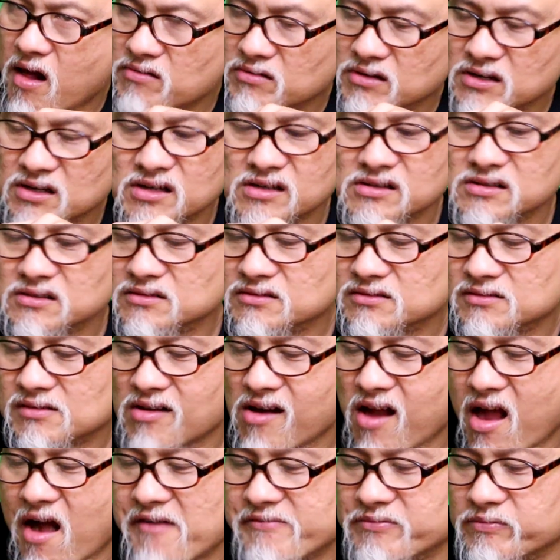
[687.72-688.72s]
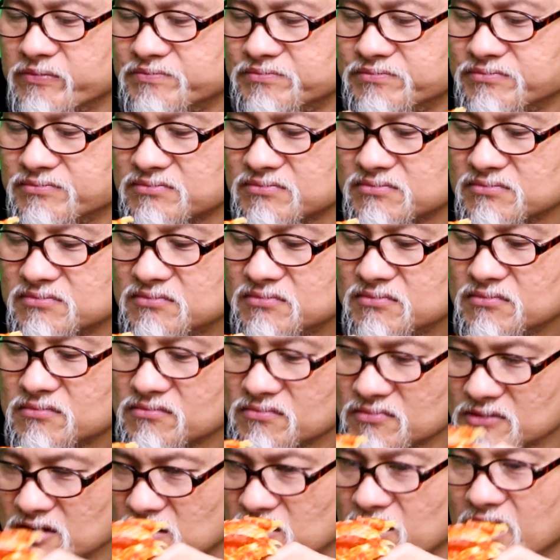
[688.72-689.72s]
No.
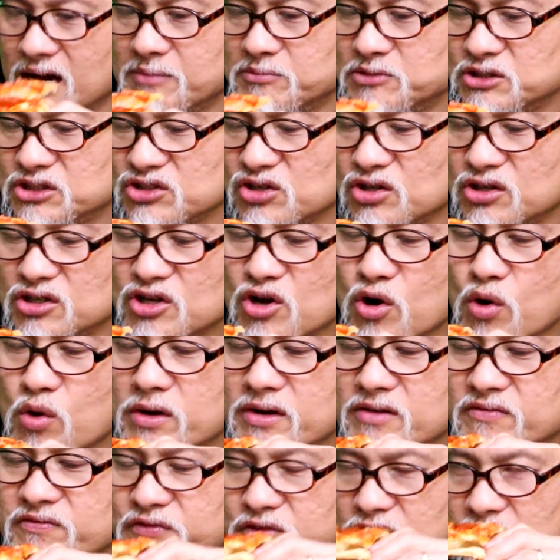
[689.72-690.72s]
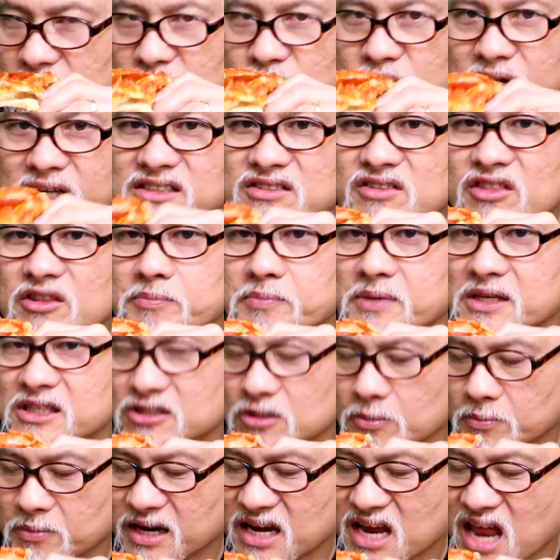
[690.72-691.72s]
Alright, I'm just going to go in for the rest of the
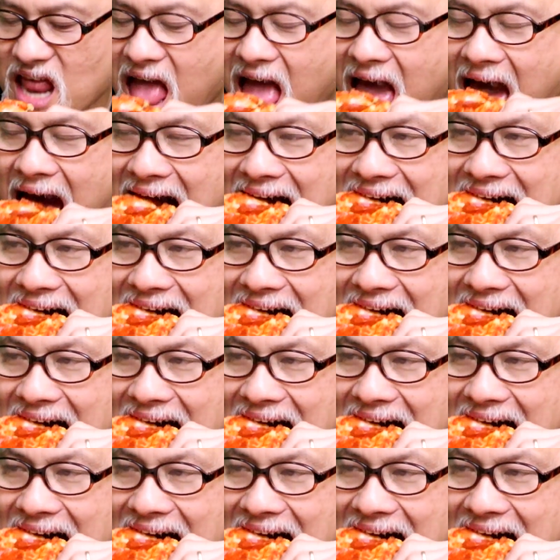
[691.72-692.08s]
pizza bite.